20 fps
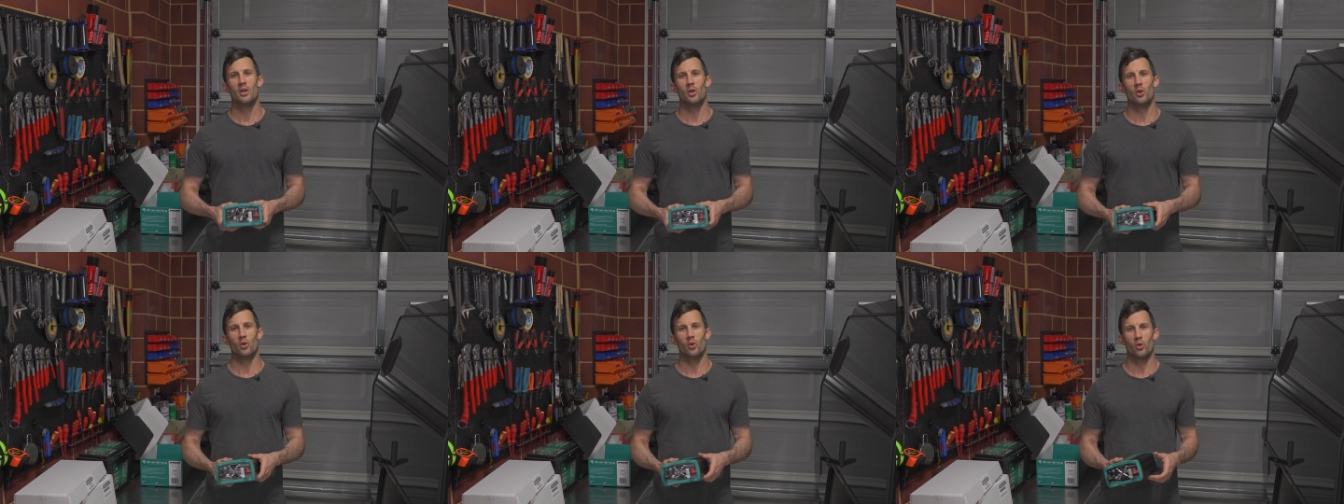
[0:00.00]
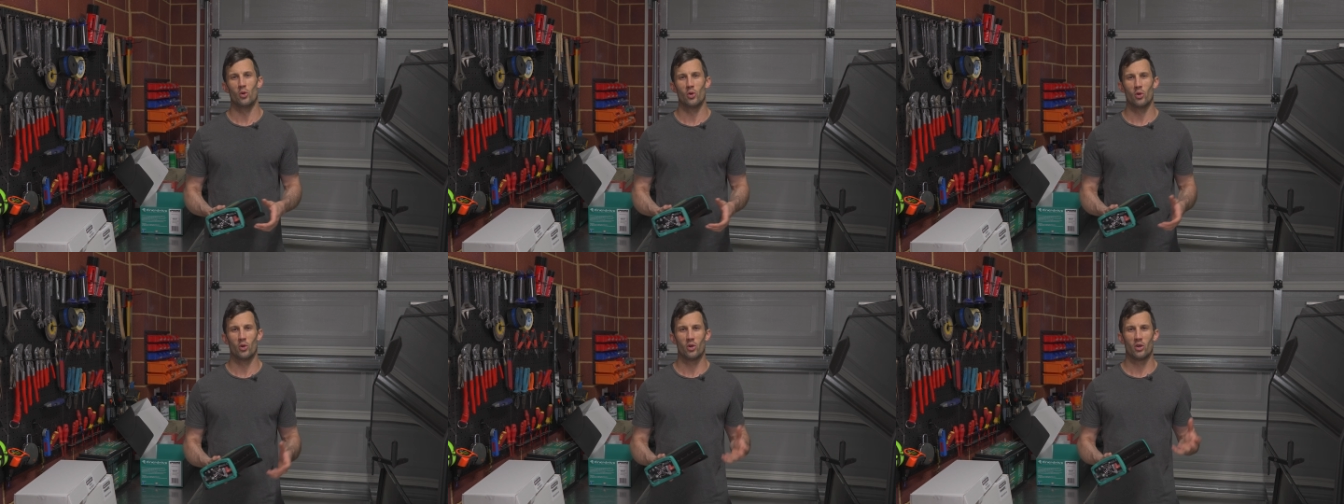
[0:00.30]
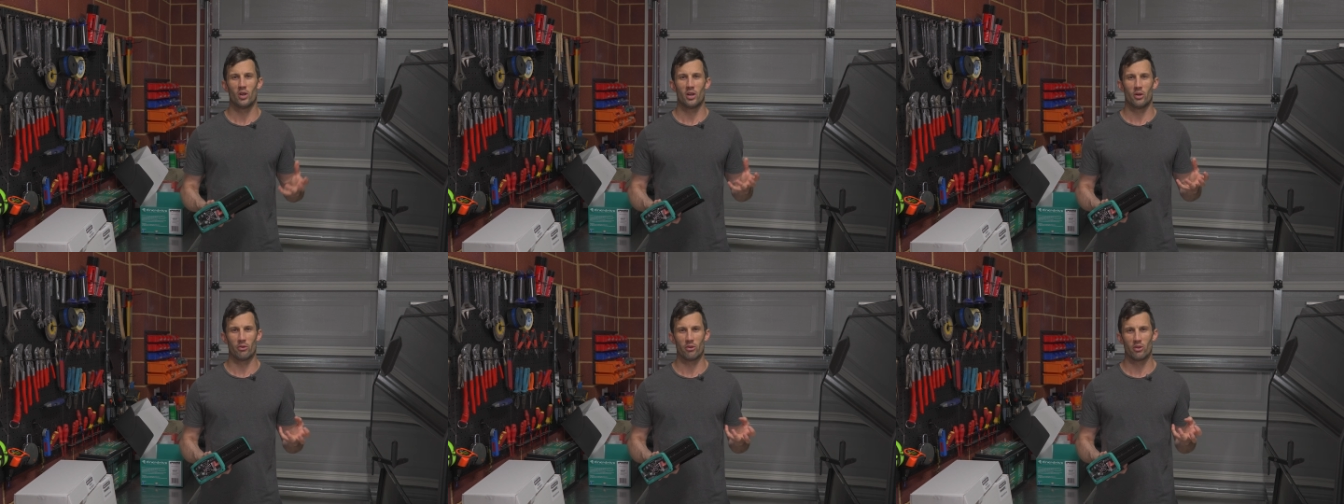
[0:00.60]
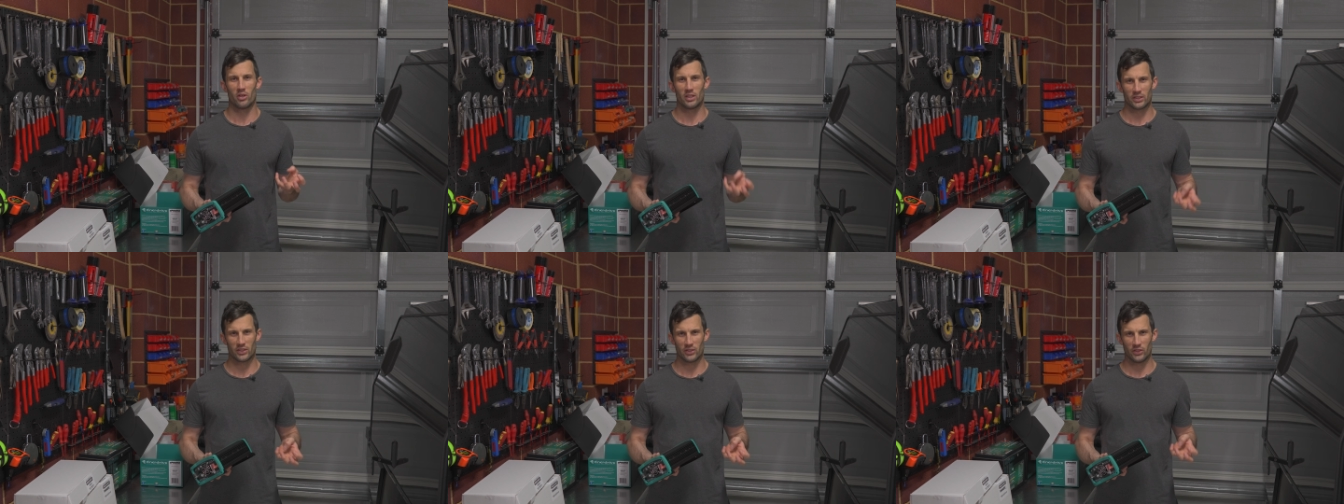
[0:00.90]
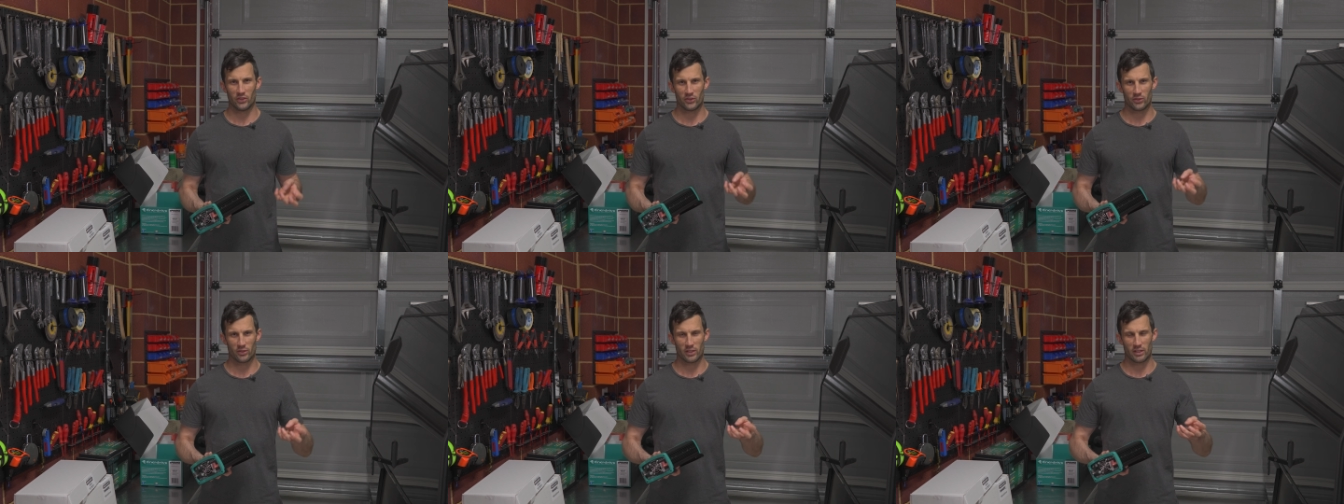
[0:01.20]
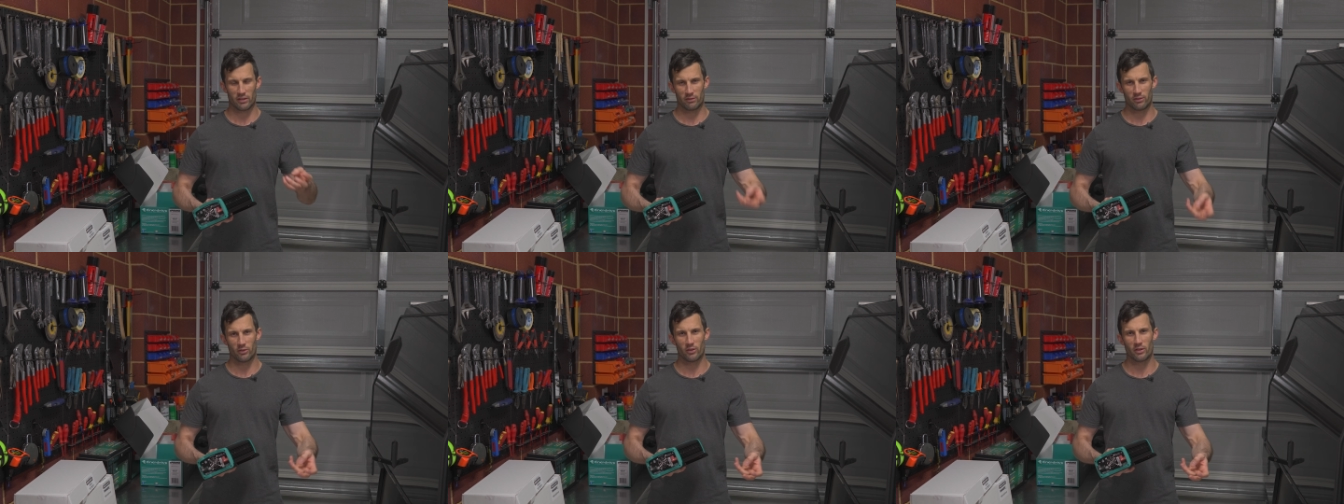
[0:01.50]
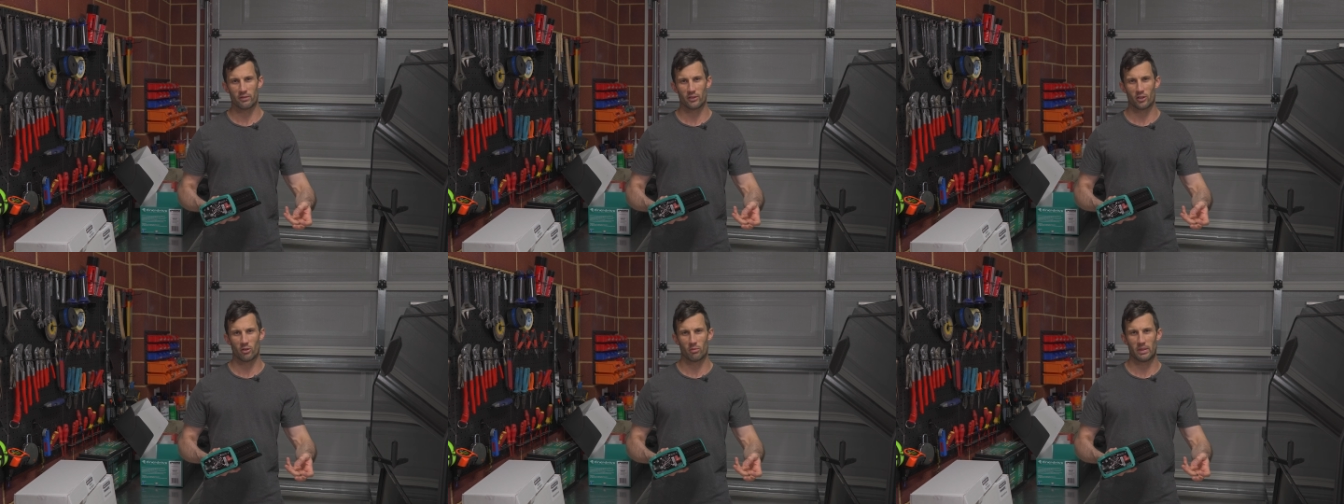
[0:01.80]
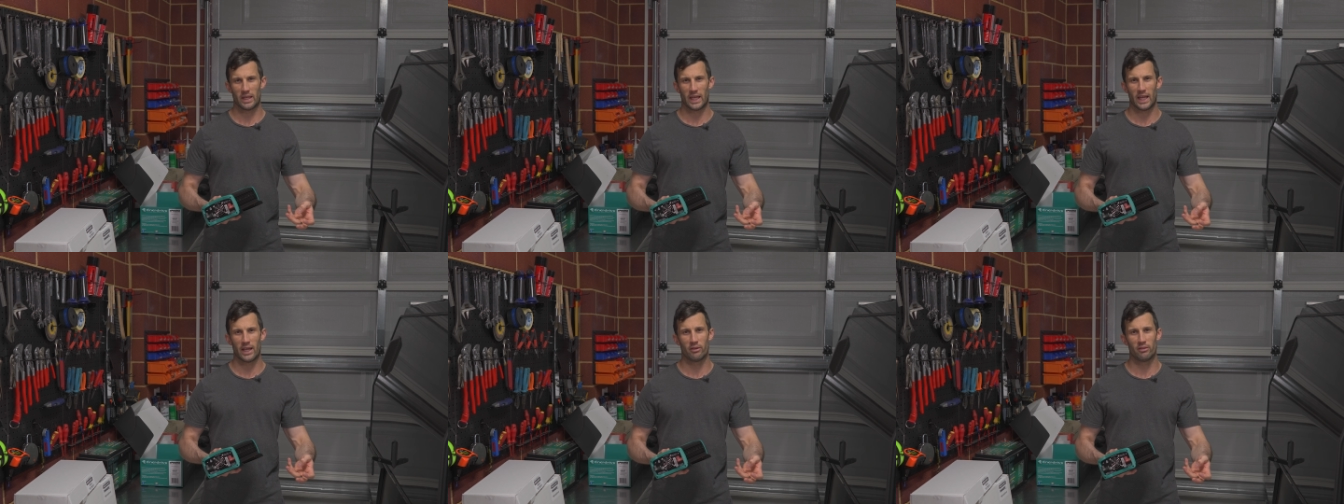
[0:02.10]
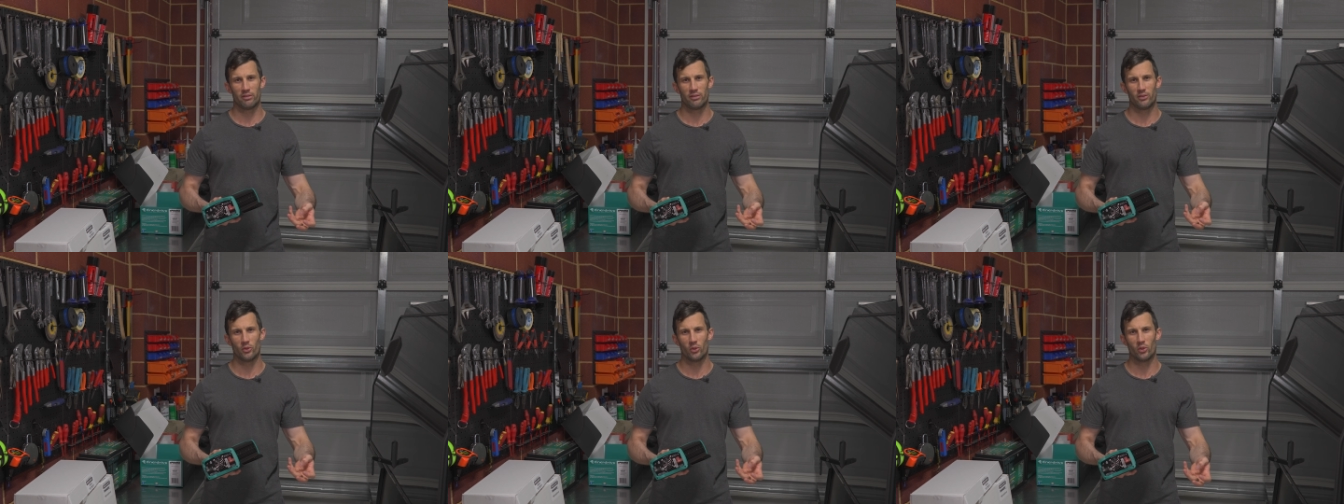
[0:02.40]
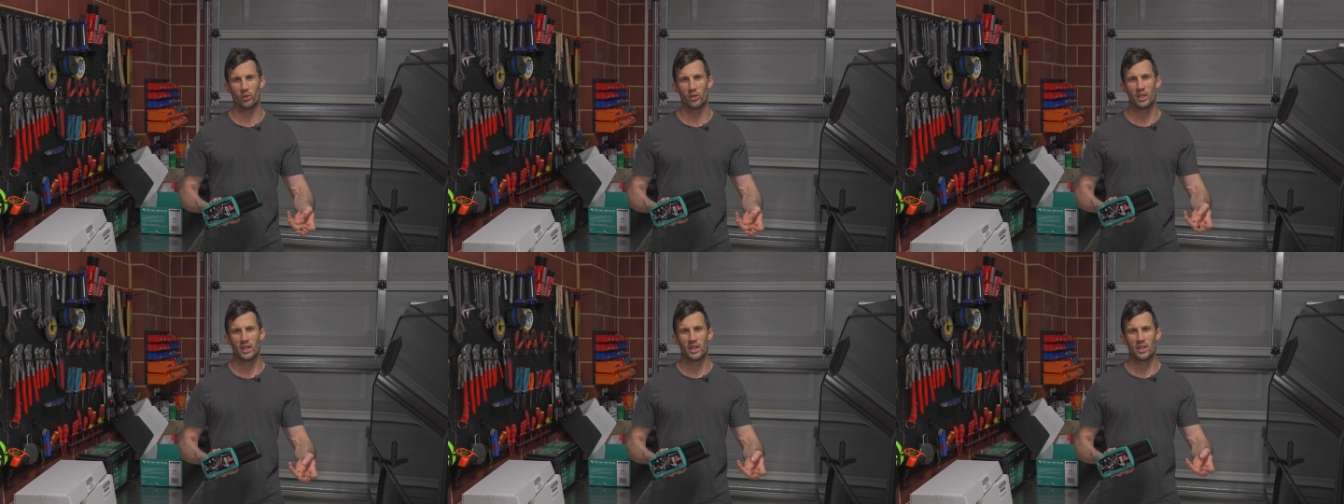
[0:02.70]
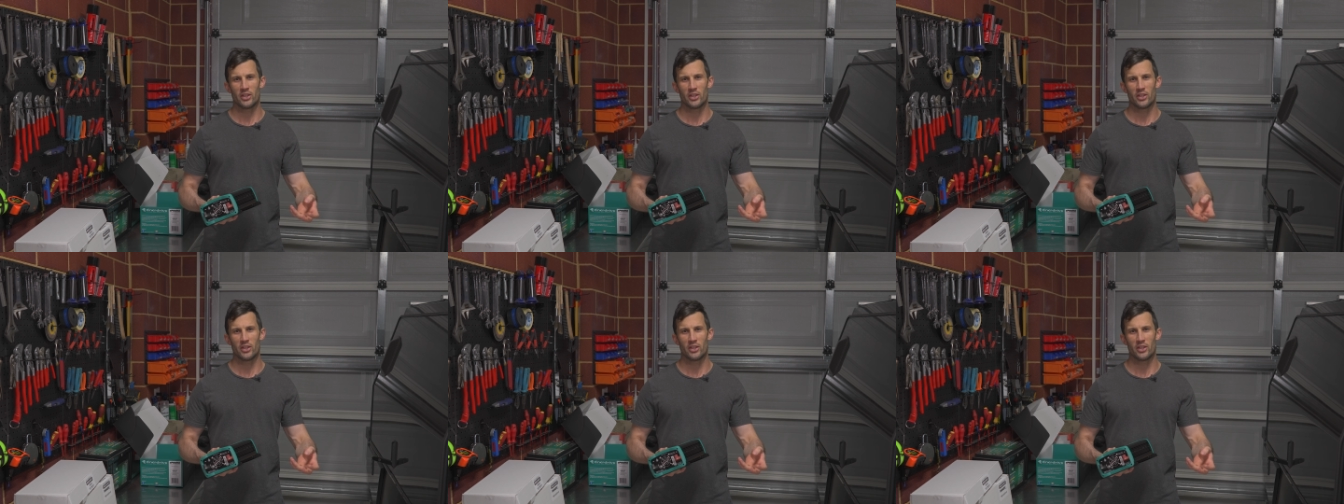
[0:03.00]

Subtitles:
or I would like to use 240 volt power for